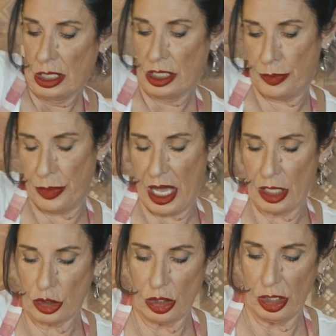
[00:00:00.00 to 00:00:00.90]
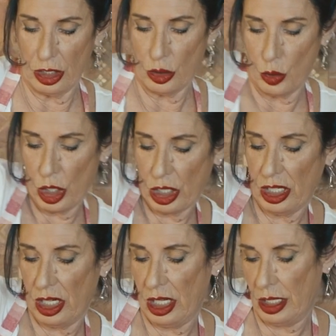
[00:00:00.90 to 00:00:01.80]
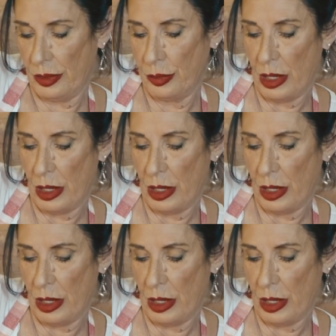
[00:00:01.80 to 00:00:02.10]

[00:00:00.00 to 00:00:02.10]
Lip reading: spatula to work it in,